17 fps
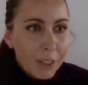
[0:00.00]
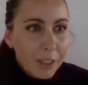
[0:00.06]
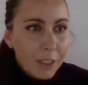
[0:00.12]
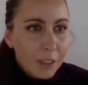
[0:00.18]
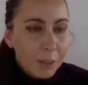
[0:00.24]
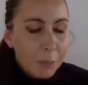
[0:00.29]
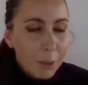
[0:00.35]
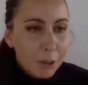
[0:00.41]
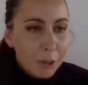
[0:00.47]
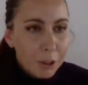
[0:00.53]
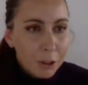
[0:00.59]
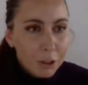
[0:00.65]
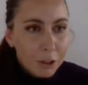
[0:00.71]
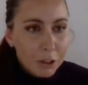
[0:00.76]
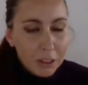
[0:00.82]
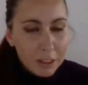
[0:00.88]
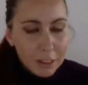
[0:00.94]
Since
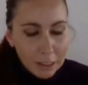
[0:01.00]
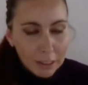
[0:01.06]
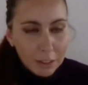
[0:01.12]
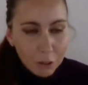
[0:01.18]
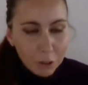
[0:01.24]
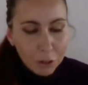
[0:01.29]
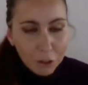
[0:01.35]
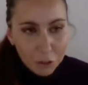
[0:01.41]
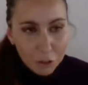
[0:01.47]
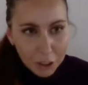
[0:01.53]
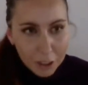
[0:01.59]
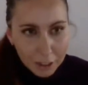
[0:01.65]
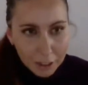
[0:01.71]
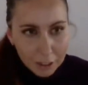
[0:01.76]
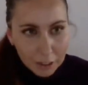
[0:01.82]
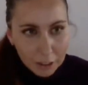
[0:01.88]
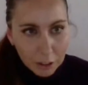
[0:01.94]
migration is not
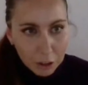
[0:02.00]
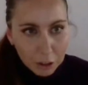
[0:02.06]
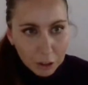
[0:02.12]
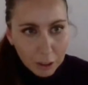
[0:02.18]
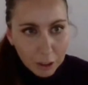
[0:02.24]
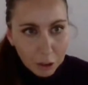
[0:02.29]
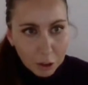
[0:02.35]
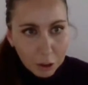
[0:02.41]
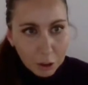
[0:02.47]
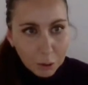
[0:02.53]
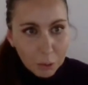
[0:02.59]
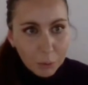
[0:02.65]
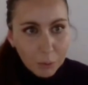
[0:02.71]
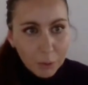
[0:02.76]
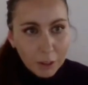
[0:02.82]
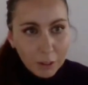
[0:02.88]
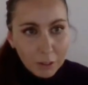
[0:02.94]
strictly a national
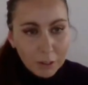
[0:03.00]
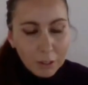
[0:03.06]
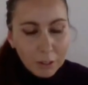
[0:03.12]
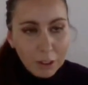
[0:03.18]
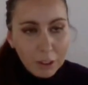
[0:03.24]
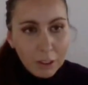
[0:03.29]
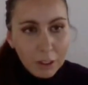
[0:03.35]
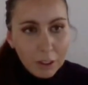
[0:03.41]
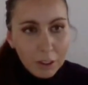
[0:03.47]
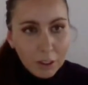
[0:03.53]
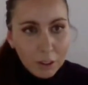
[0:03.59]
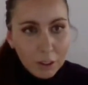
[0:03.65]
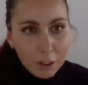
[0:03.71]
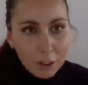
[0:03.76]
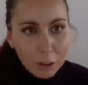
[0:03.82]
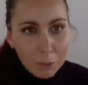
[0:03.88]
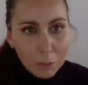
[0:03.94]
issue and there is
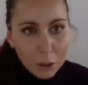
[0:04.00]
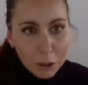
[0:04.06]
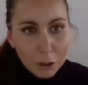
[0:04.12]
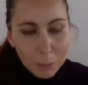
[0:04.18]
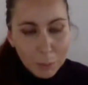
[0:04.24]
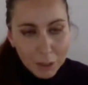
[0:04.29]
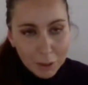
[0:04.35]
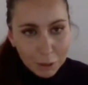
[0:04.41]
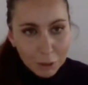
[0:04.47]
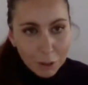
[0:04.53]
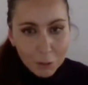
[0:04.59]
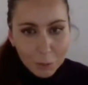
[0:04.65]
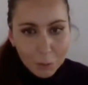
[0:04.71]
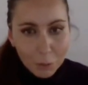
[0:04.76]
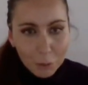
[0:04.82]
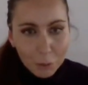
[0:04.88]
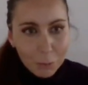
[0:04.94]
not much space on
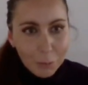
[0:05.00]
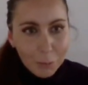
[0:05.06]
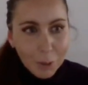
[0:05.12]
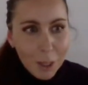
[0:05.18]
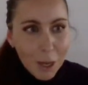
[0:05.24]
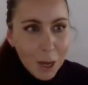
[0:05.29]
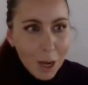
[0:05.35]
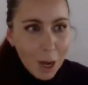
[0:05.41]
this forum,